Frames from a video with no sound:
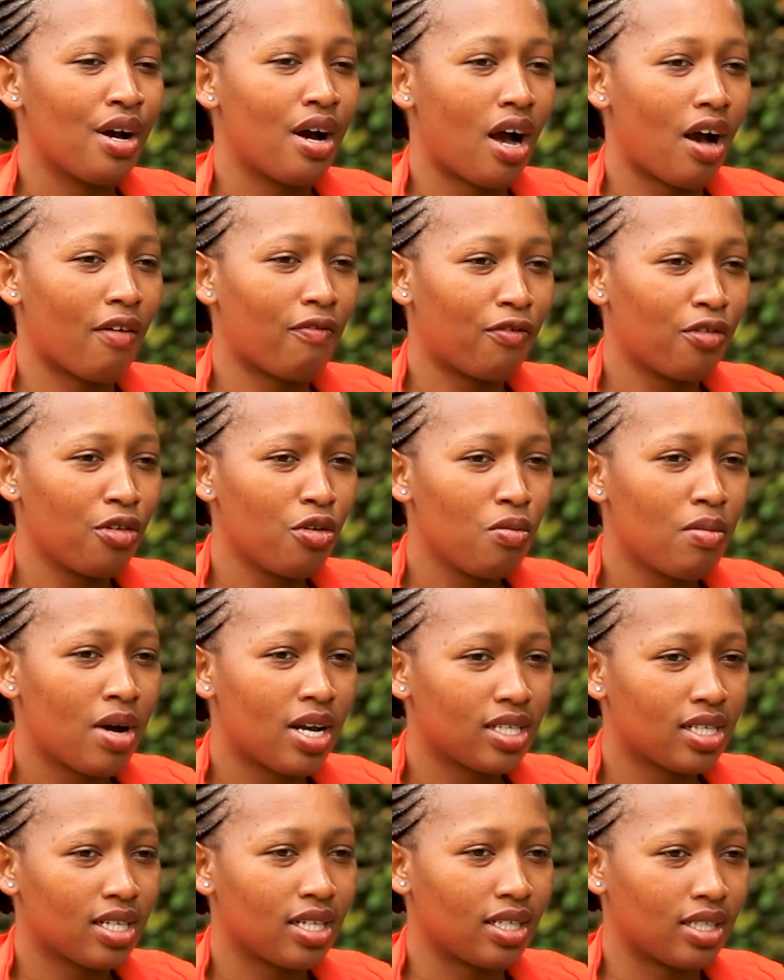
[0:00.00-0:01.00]
A few
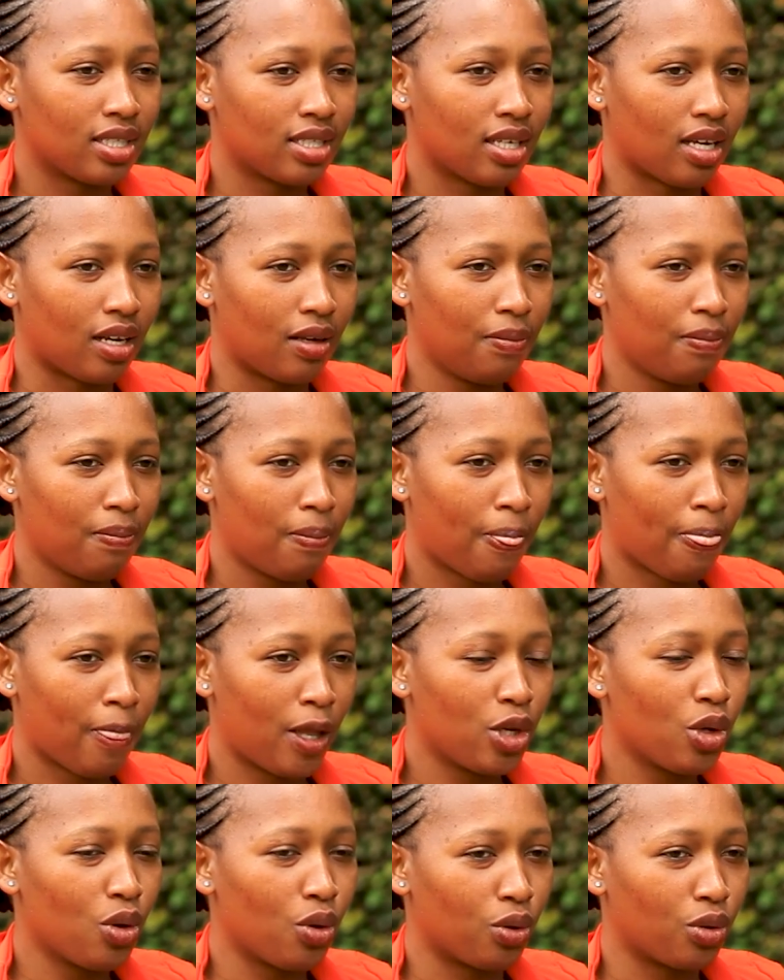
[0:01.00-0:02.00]
months later,
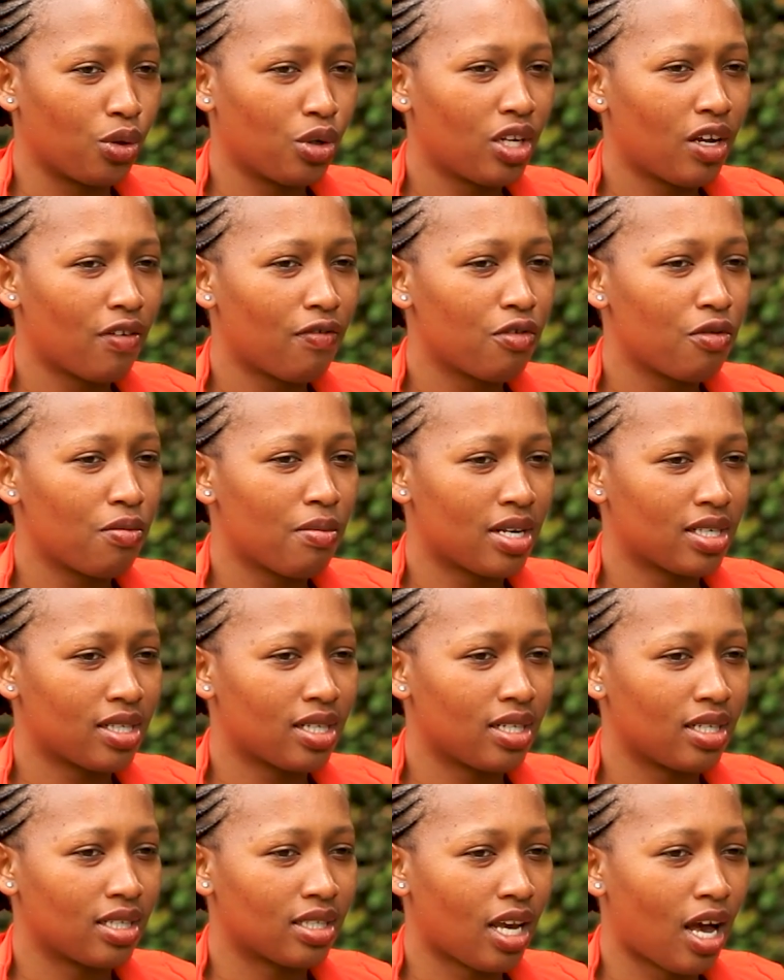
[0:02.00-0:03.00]
no, not a few months
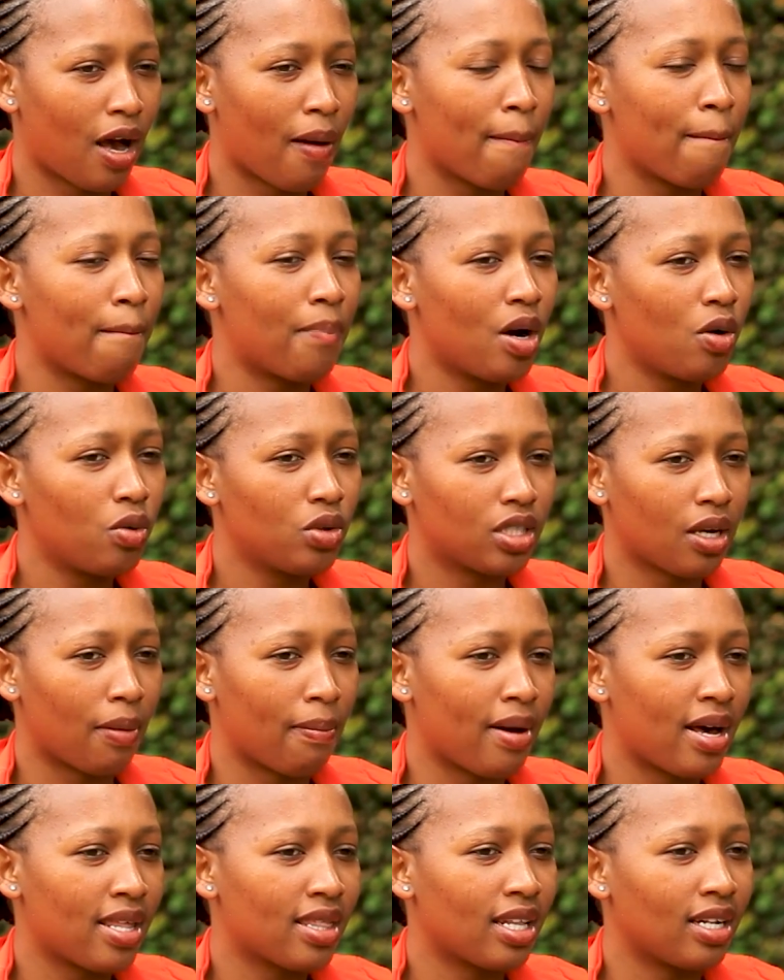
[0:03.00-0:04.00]
later, about a
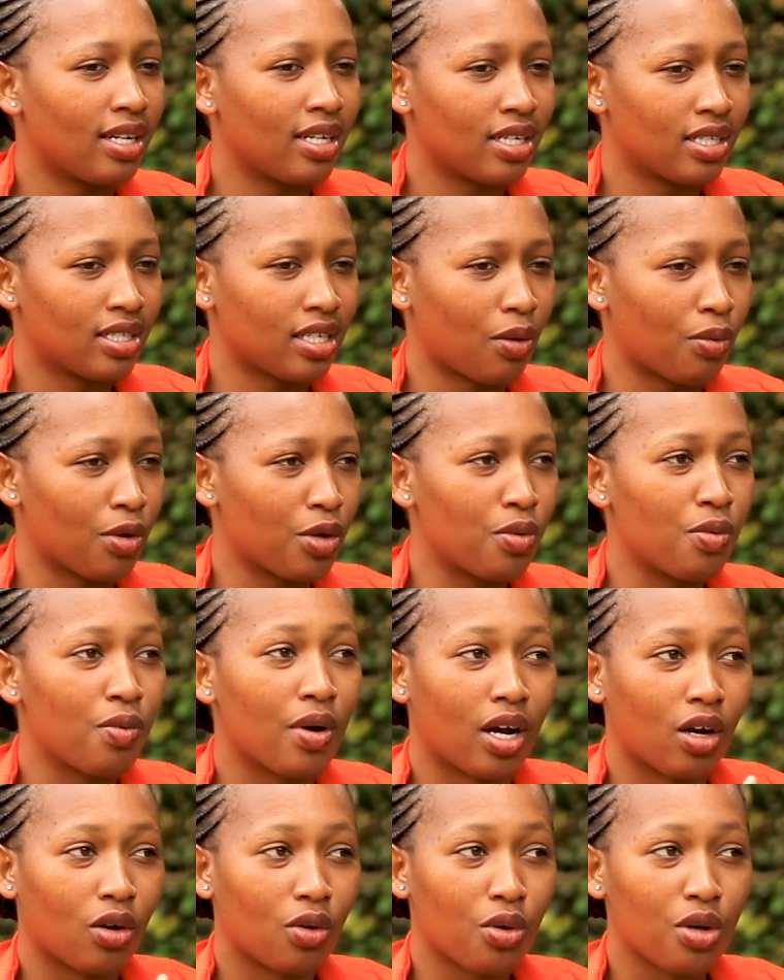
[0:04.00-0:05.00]
month later, when we
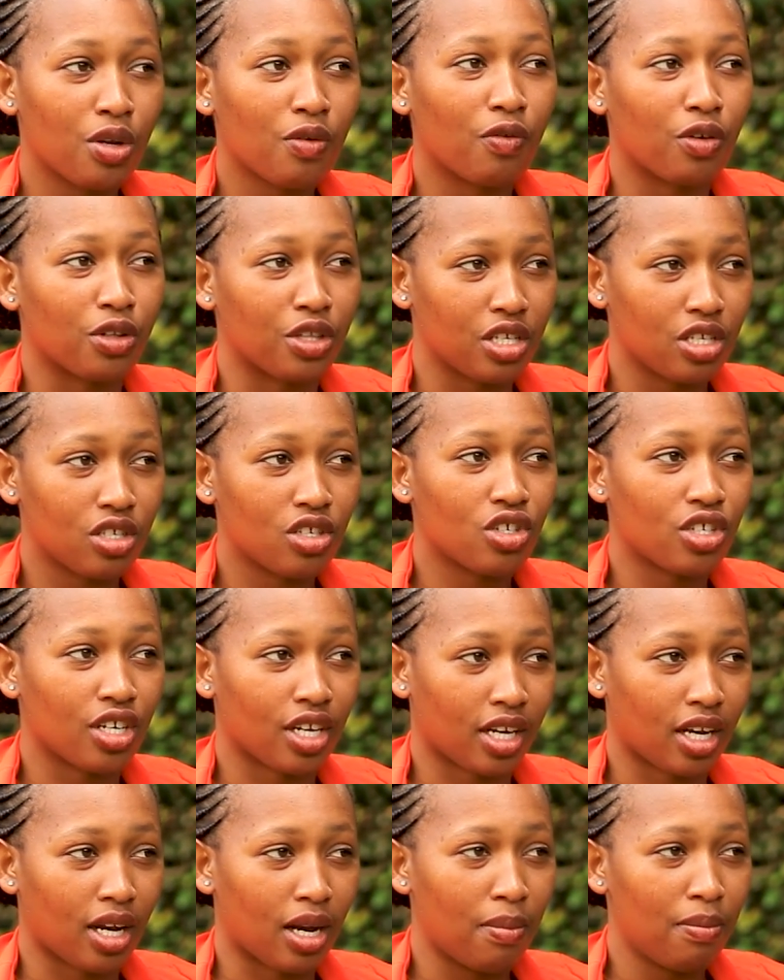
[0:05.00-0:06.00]
were going for this
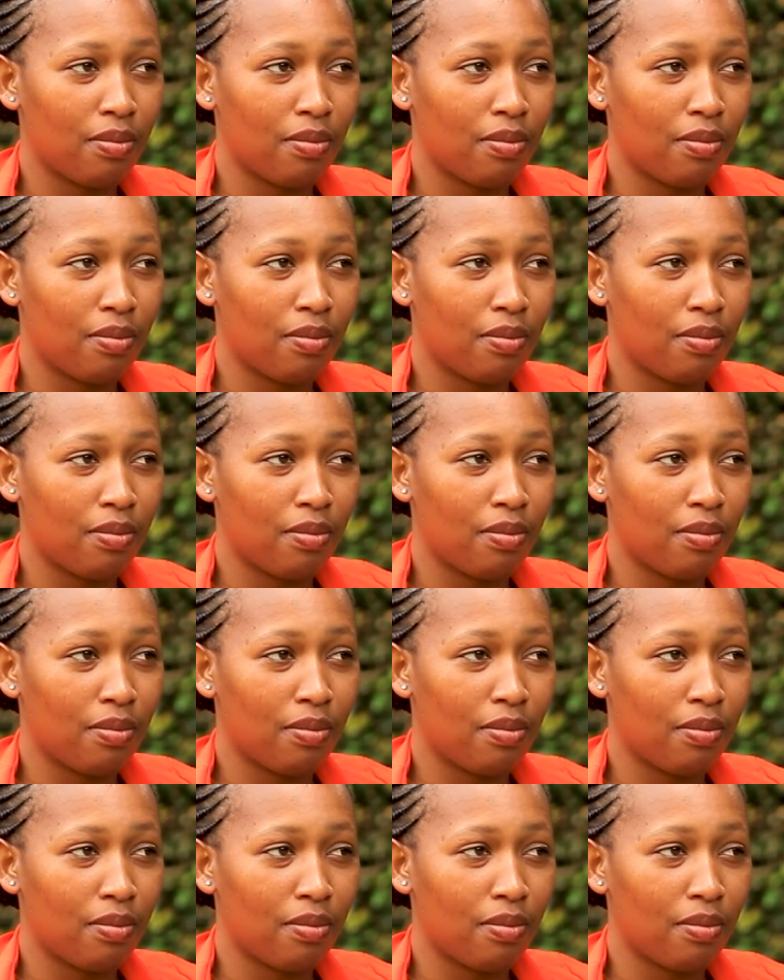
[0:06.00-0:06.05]
checkup,